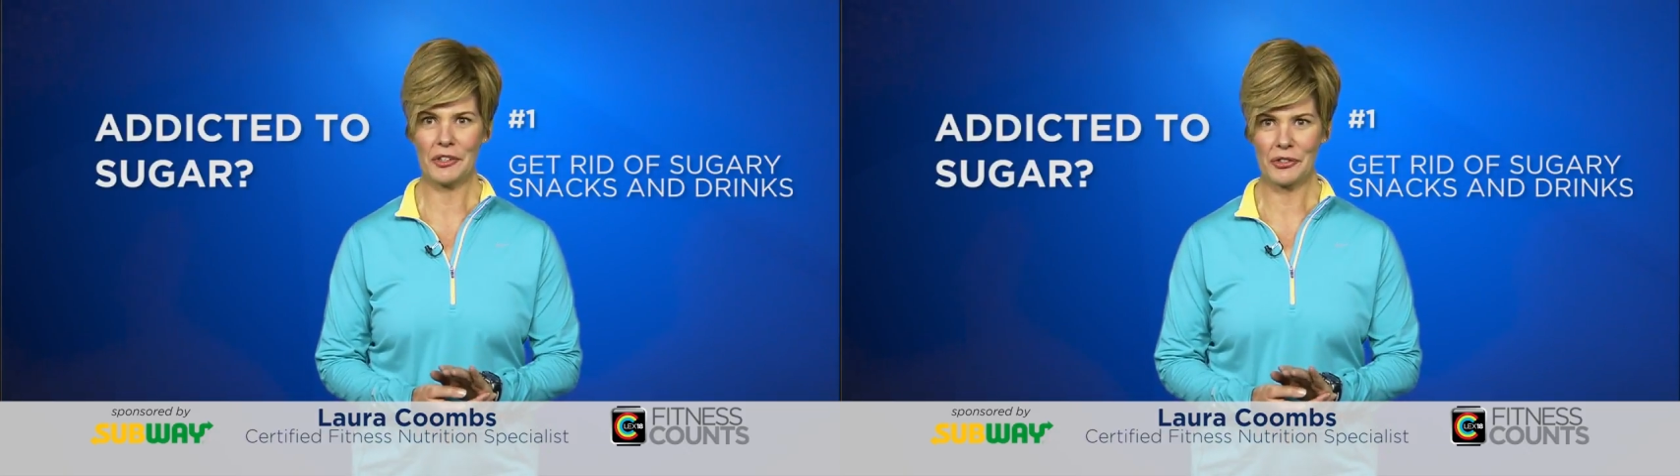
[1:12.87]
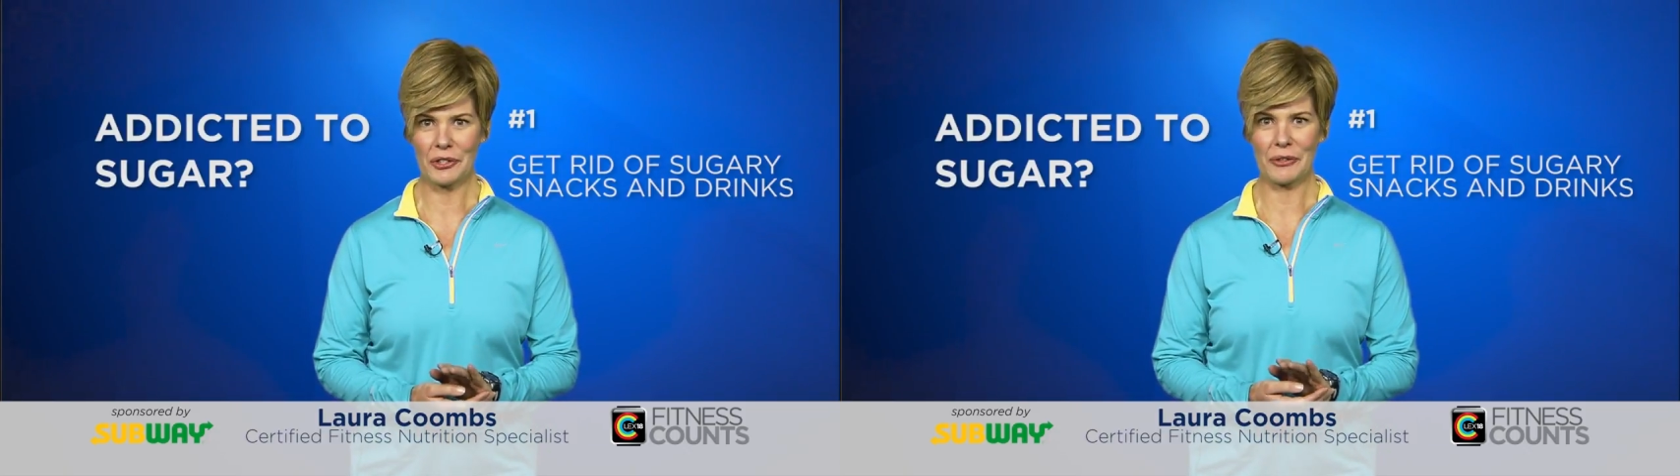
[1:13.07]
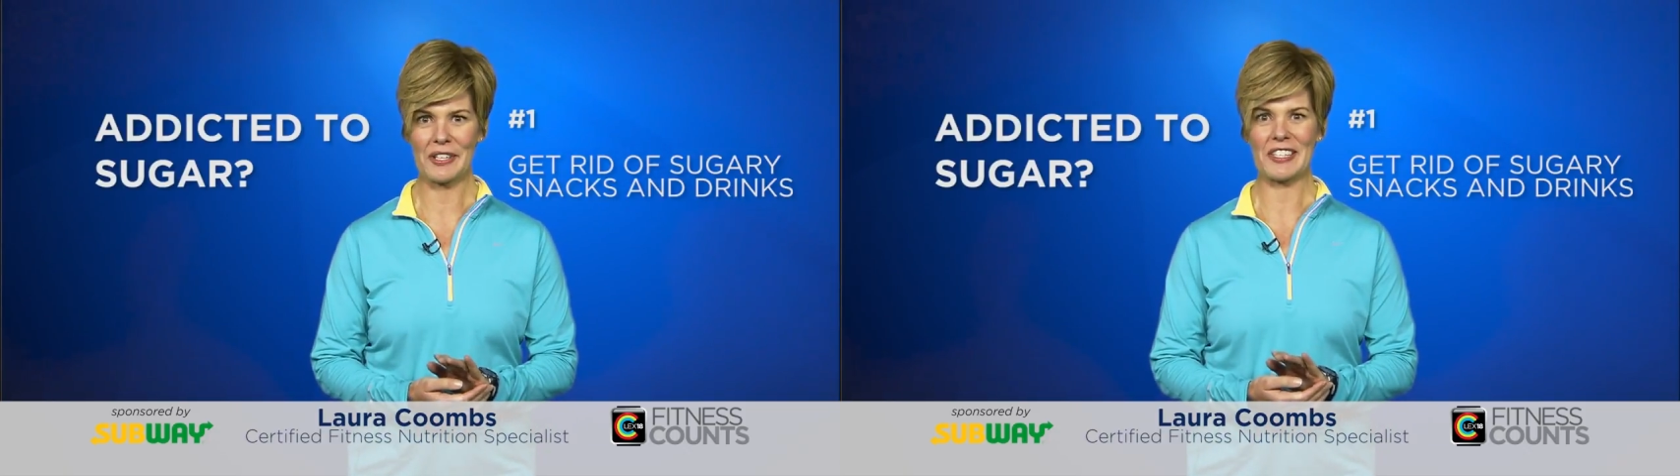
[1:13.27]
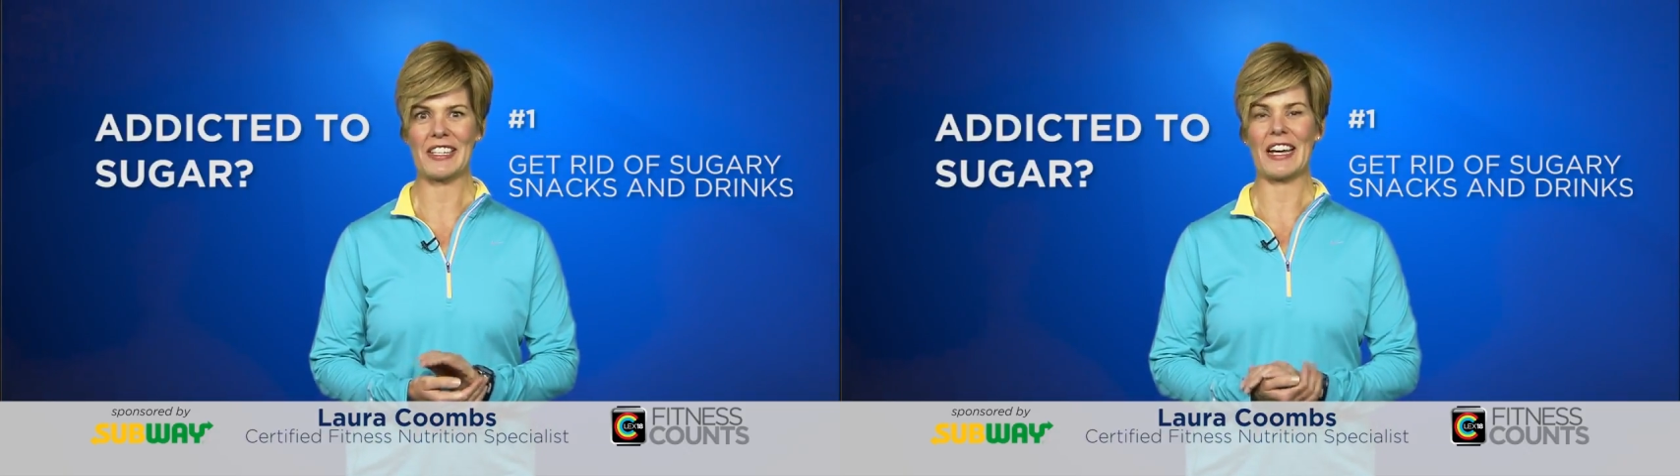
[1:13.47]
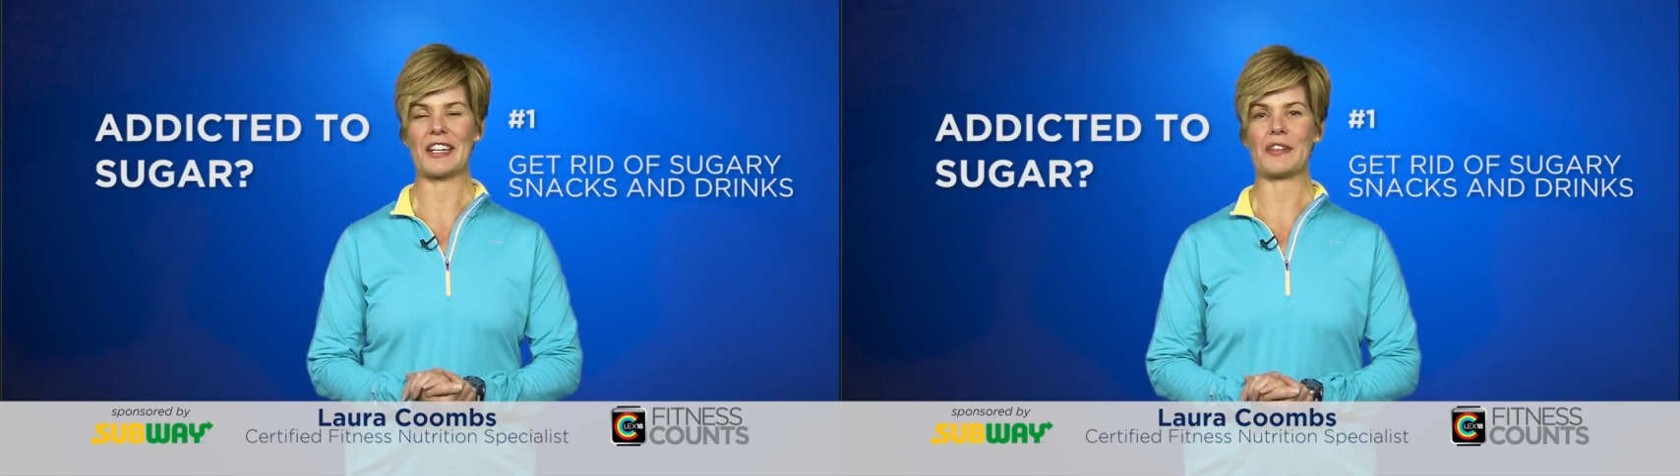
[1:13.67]
sugary
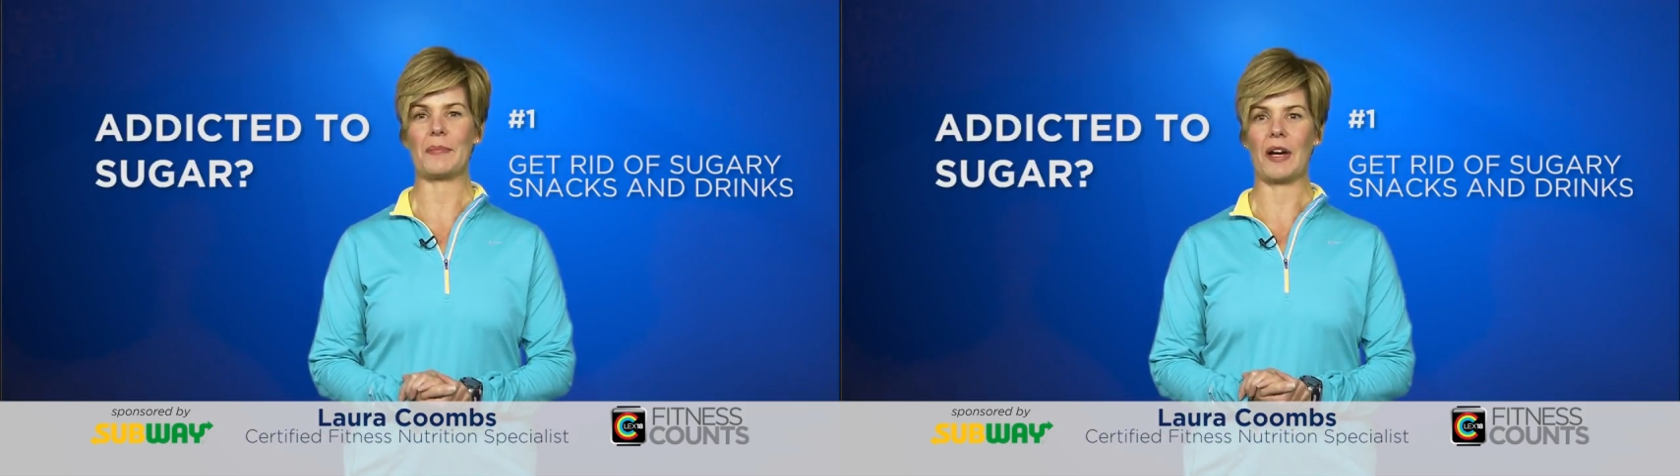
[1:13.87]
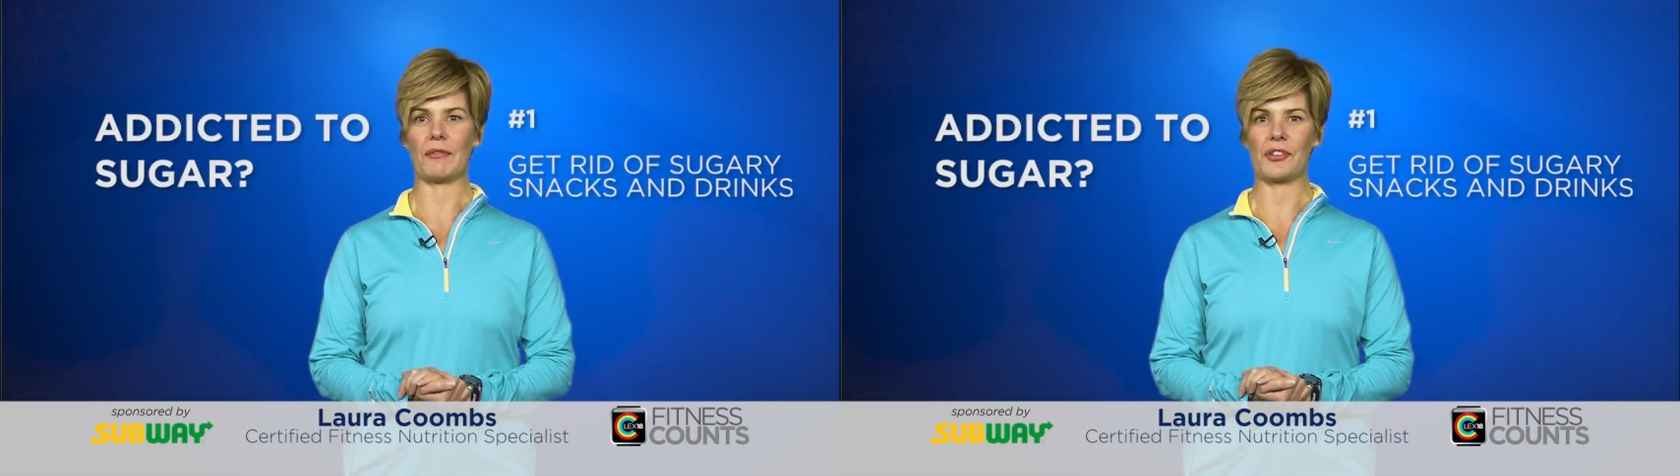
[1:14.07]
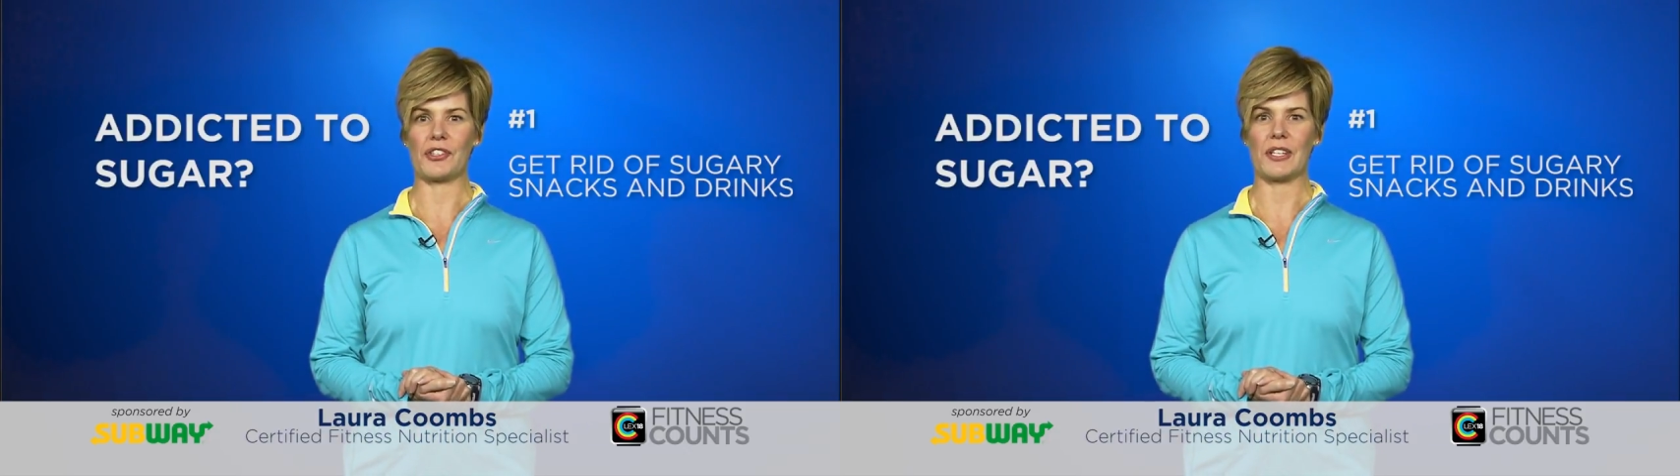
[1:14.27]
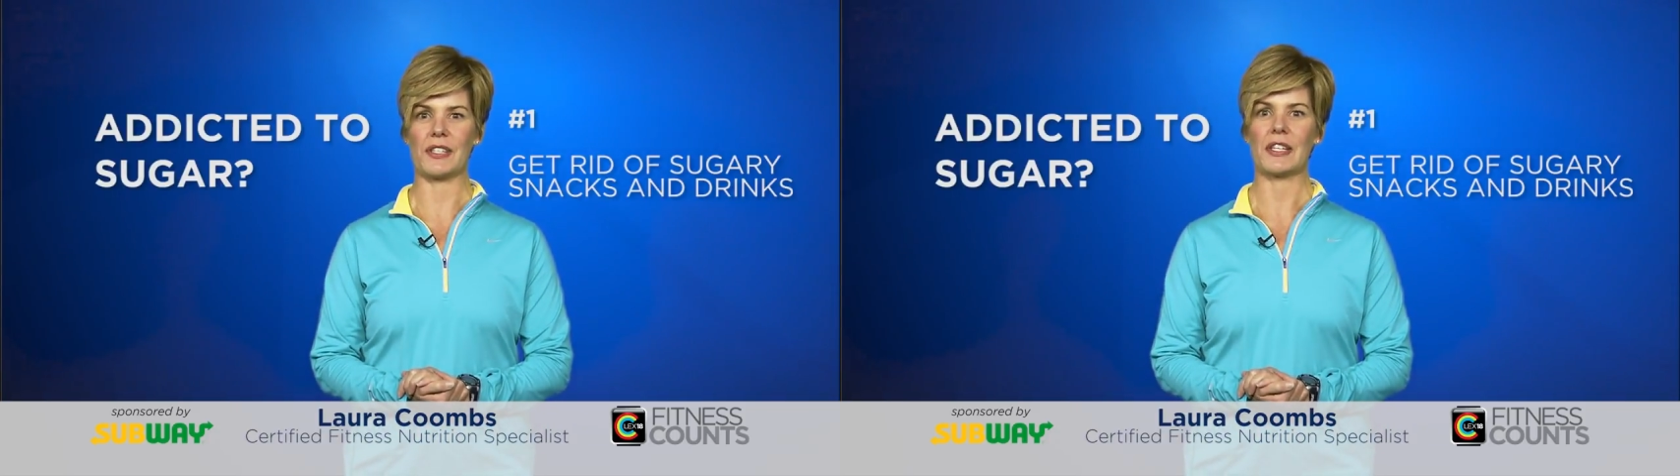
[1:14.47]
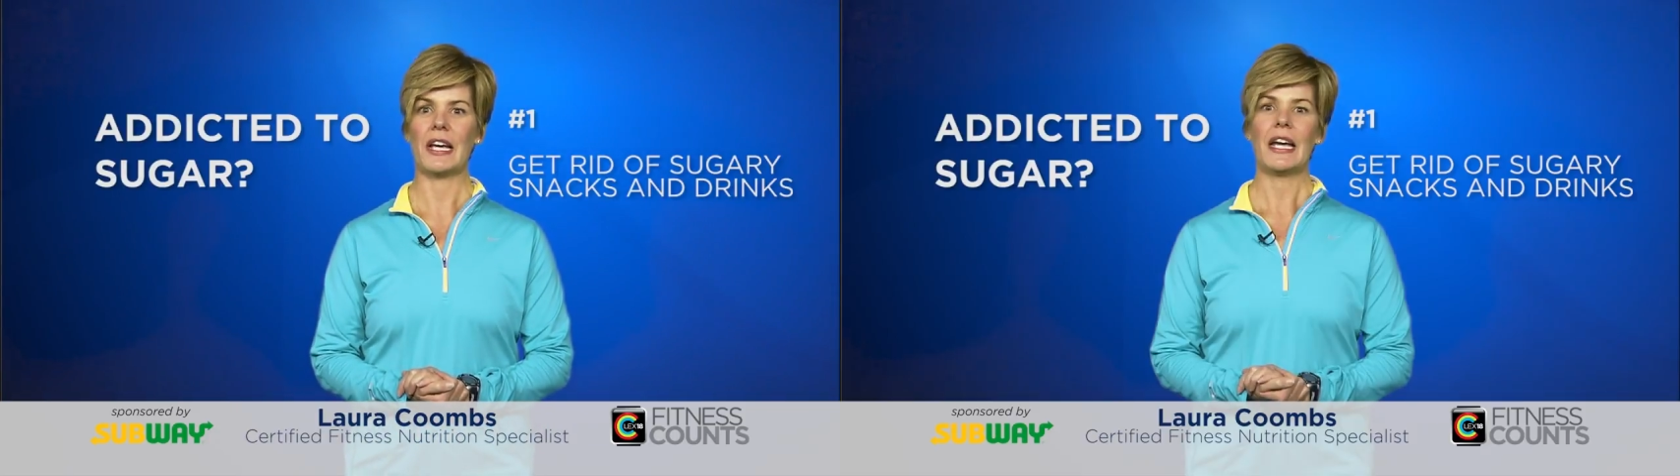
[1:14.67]
snacks and beverages.